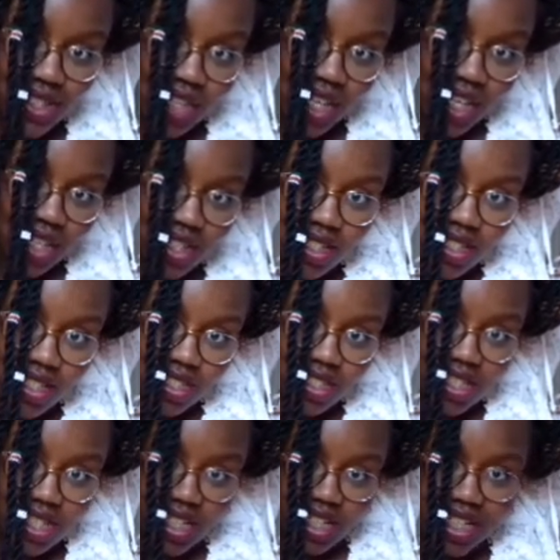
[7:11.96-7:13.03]
say this
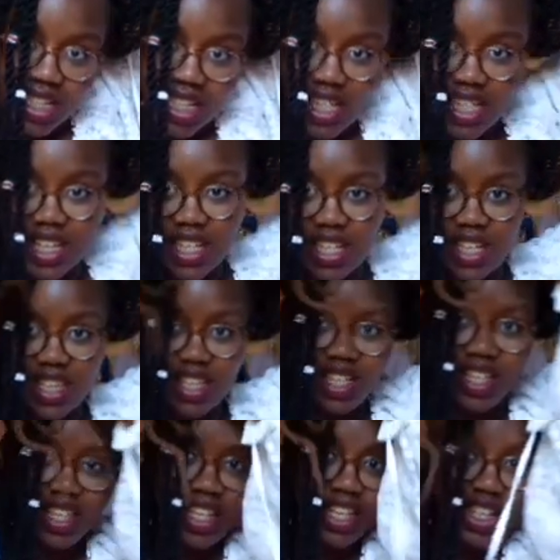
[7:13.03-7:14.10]
is really kinky,
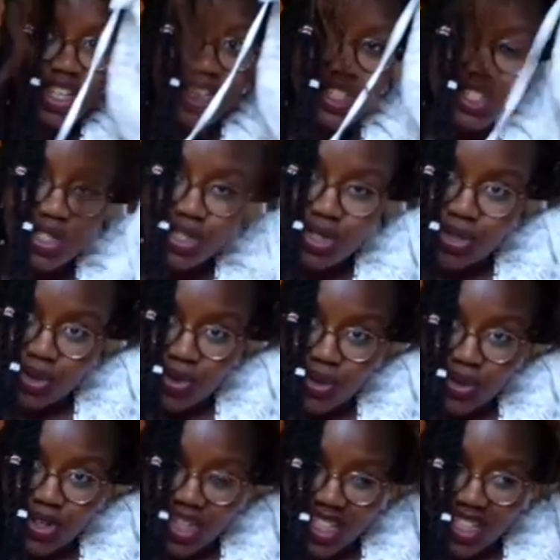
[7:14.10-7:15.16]

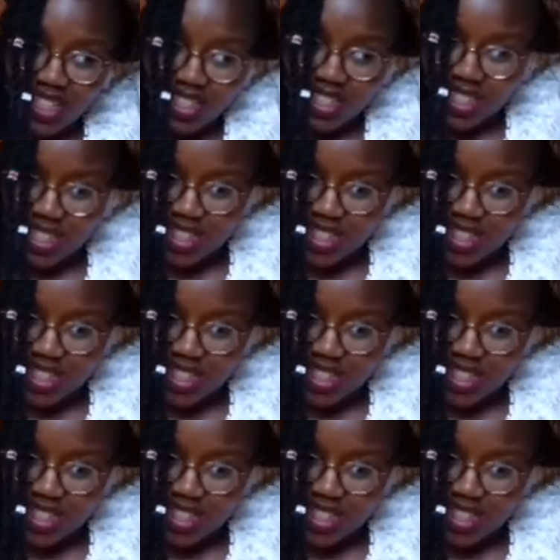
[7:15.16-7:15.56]
so it